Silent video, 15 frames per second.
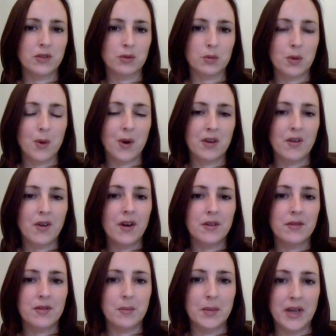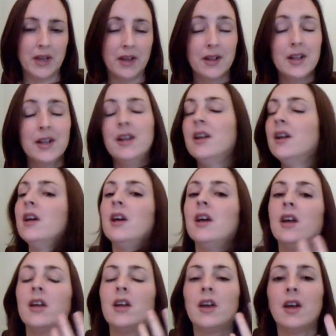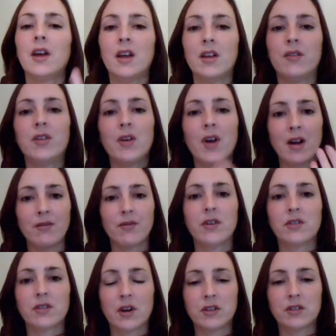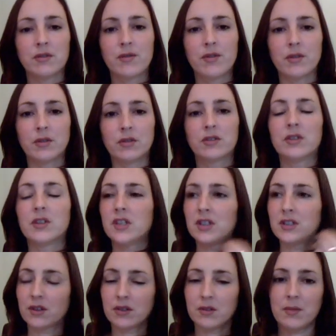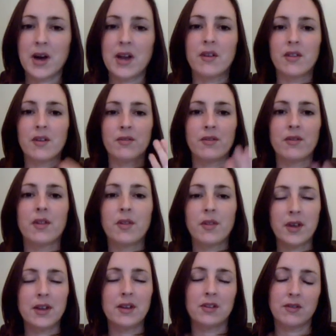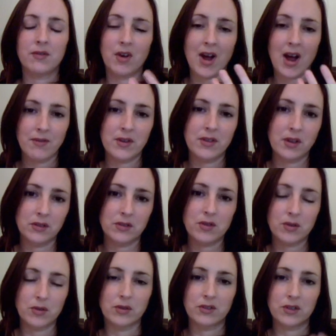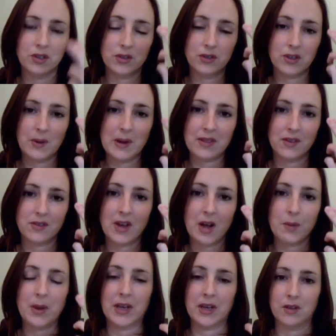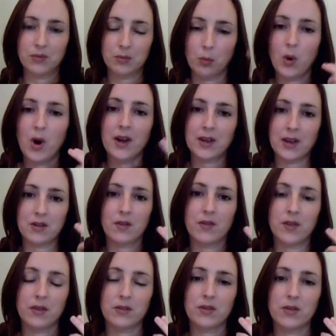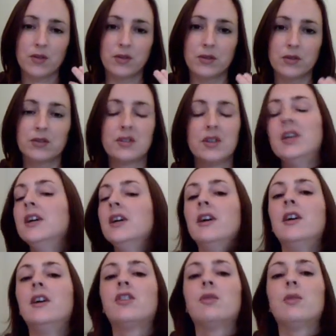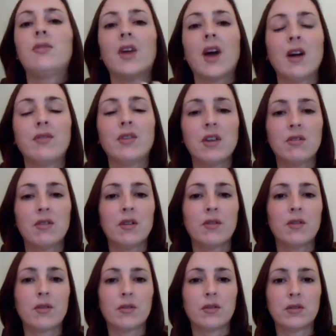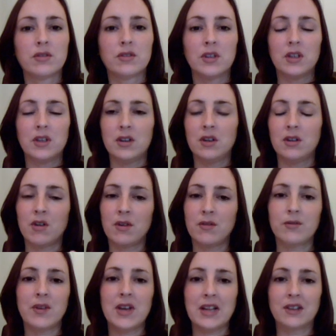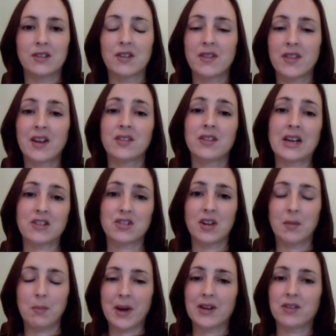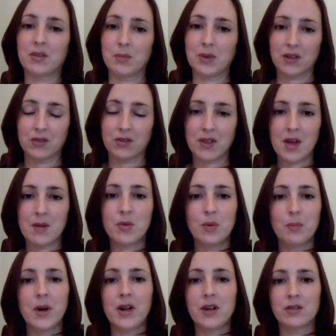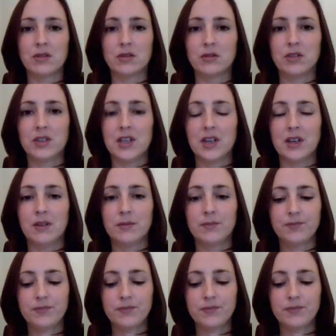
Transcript: ones were quite right for me. If you have those kinds of thoughts, it doesn't matter. The thing is, if you're having those thoughts and you're doing the tapping, it's working on those thoughts. So if you're having your own thoughts and your own feelings, then that's actually better because they're more personal to you.